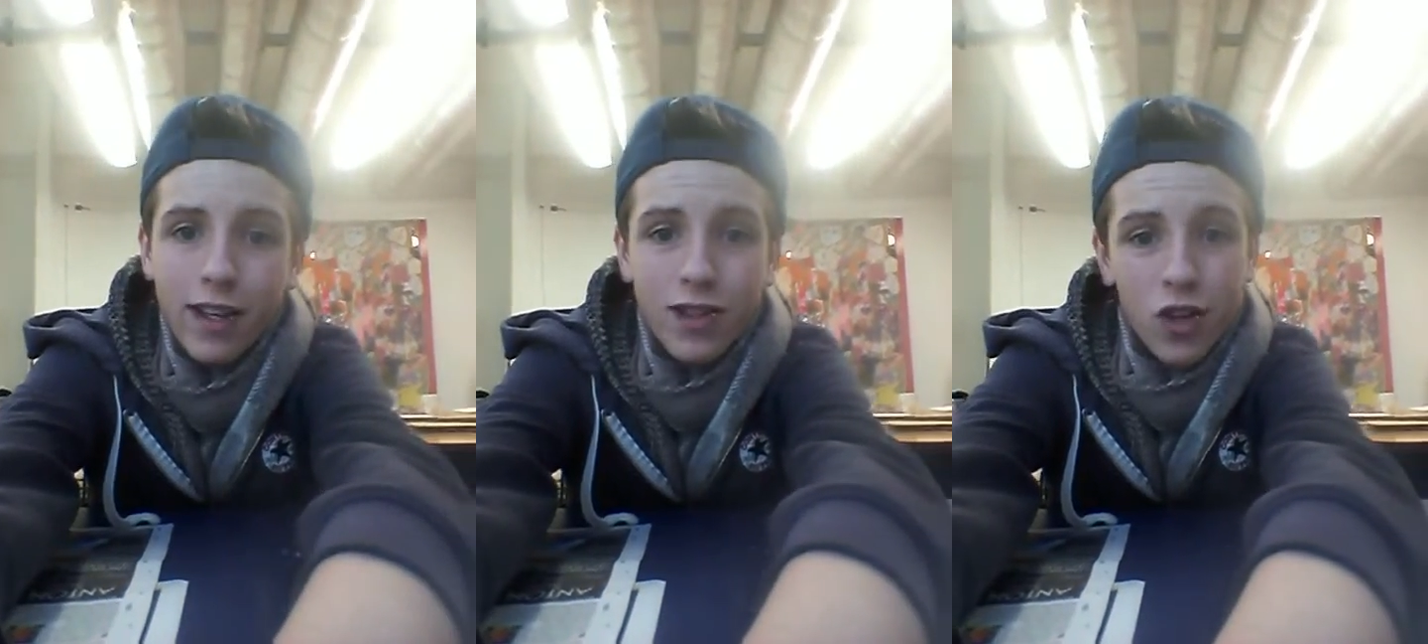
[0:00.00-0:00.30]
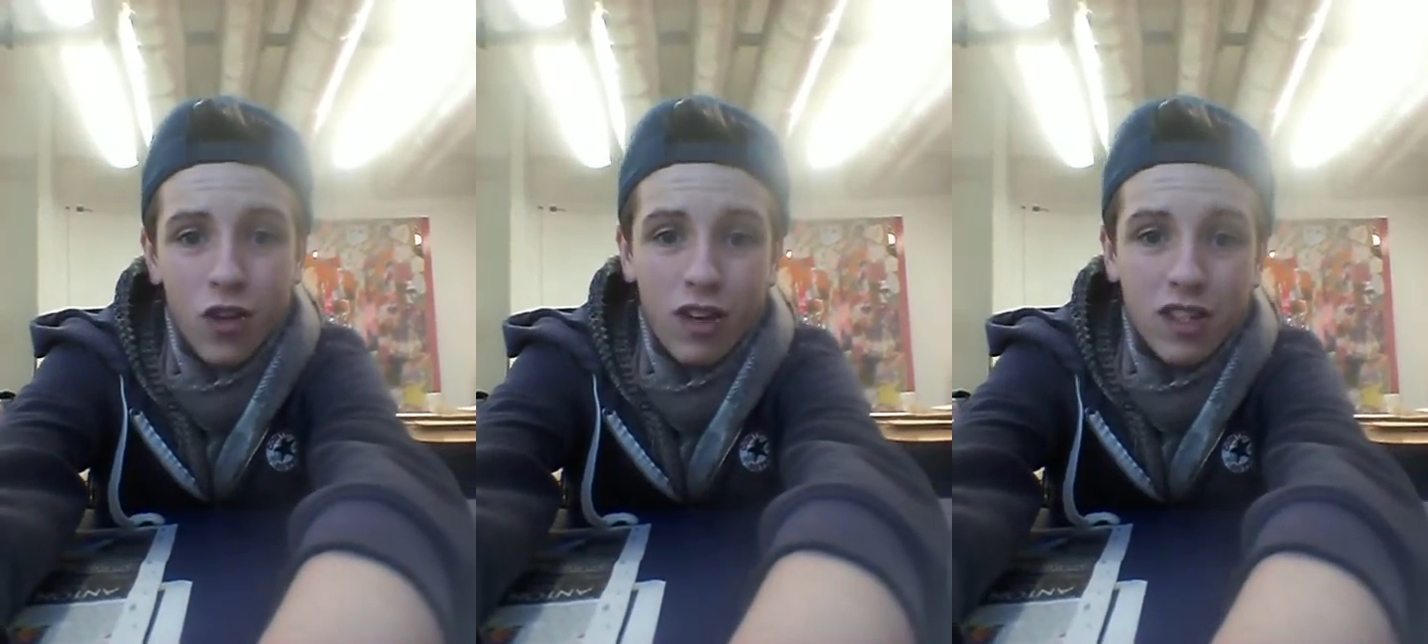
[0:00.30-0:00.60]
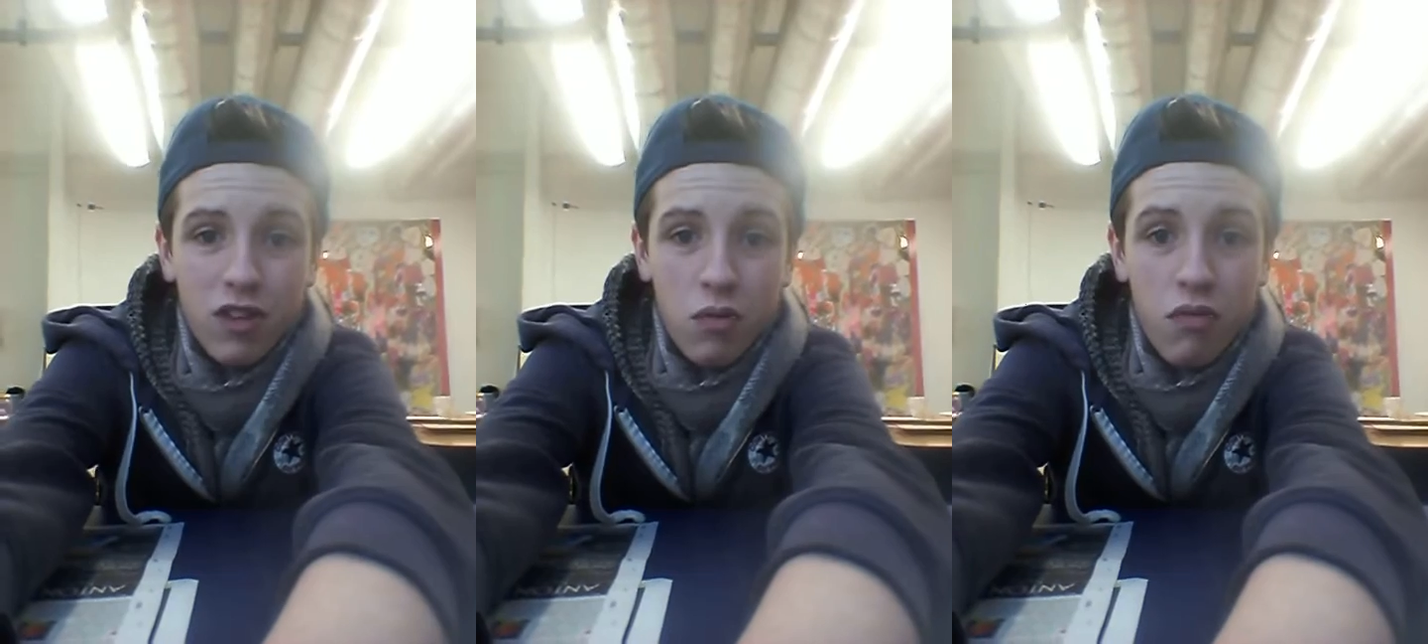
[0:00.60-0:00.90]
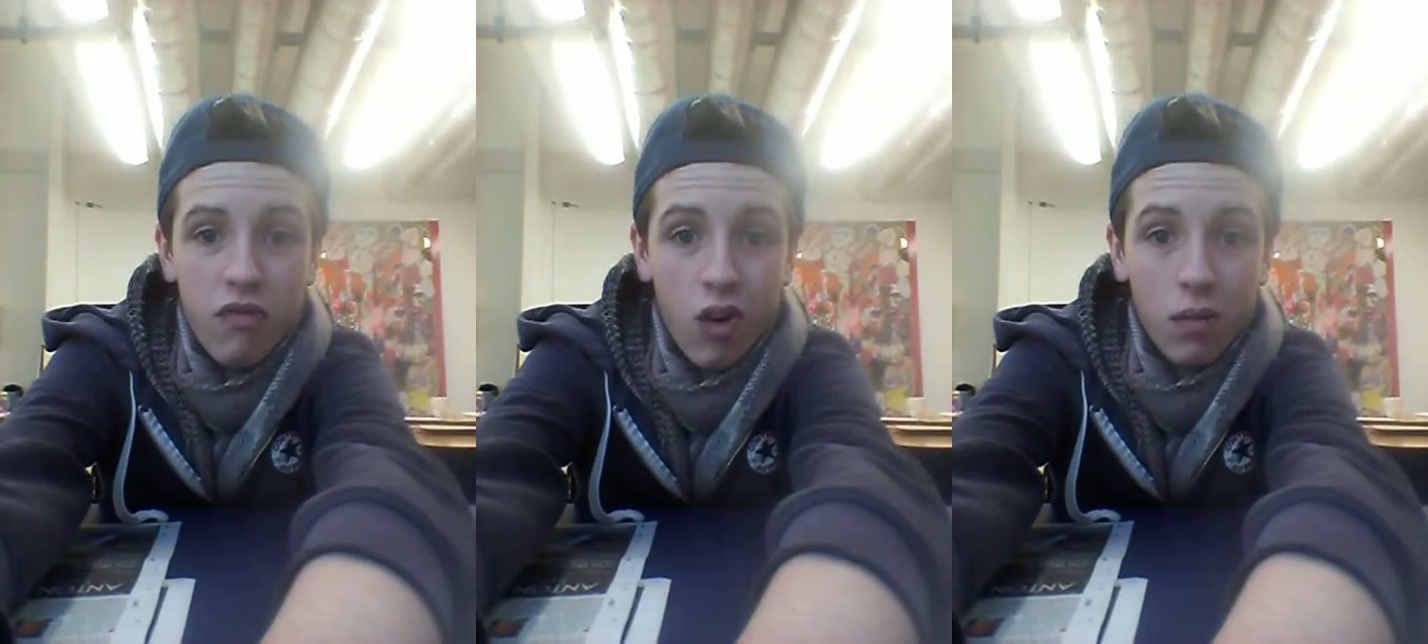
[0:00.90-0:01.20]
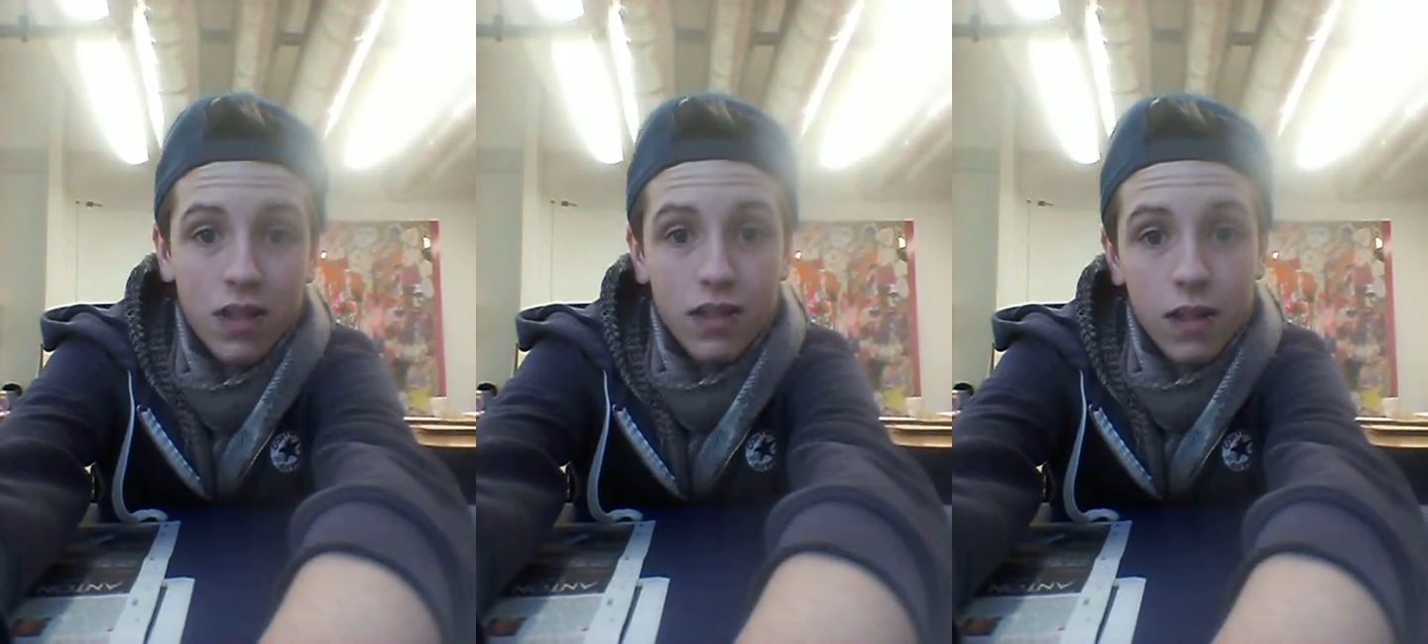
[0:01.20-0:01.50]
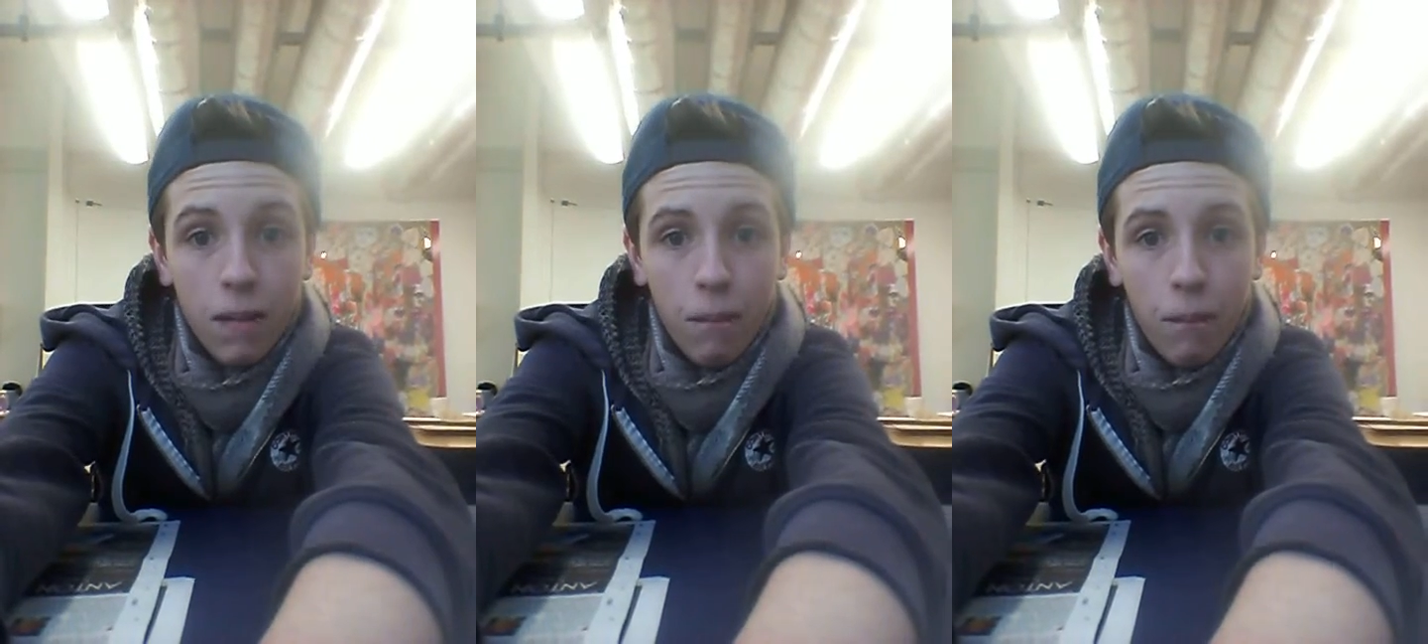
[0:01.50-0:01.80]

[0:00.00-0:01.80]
enjoy the rest of the performance.